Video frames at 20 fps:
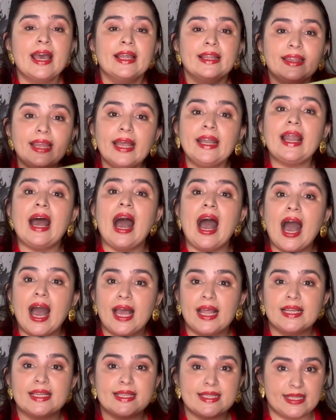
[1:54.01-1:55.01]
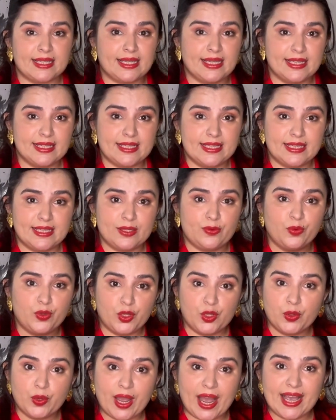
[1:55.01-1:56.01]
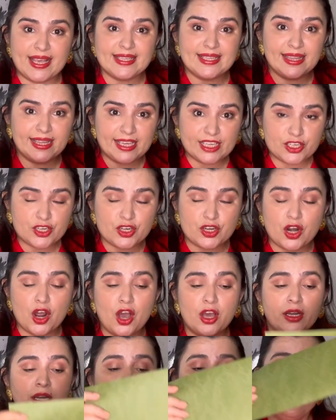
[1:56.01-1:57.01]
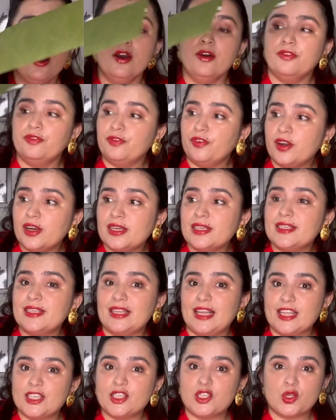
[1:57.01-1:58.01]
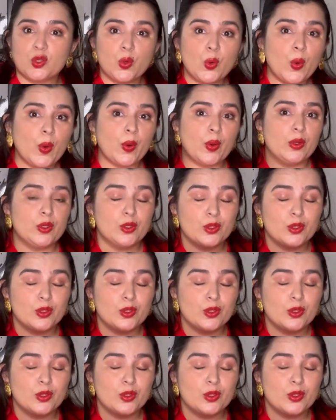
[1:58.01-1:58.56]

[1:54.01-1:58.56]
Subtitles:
That I'll discuss with you guys later on. First, let's go